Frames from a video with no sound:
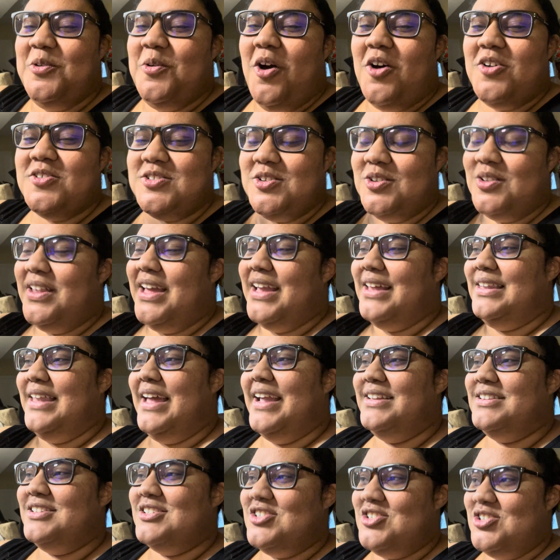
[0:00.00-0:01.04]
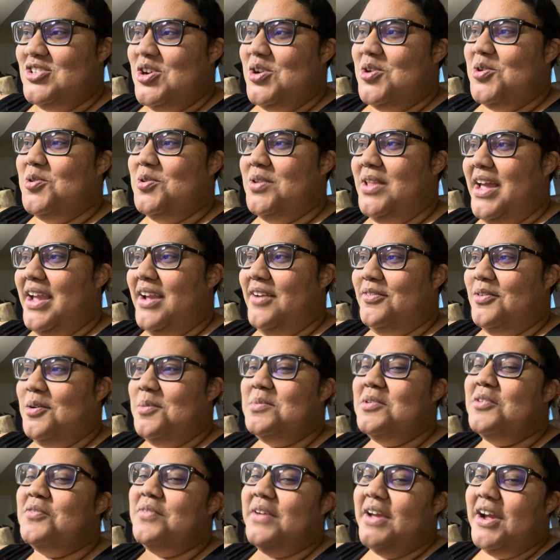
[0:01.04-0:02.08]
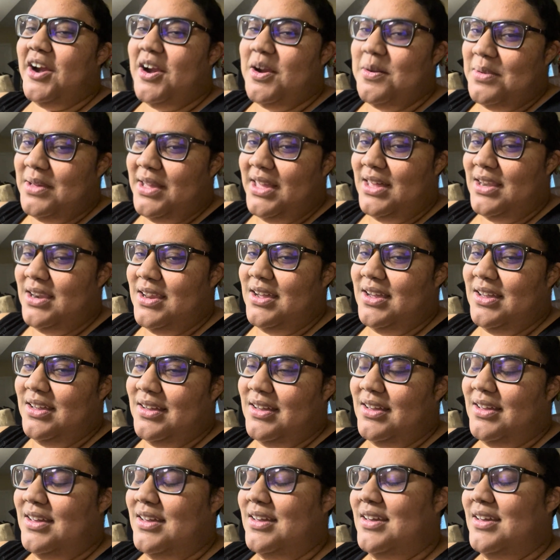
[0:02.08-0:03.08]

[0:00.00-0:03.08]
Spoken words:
also like liked the show like from the very beginning.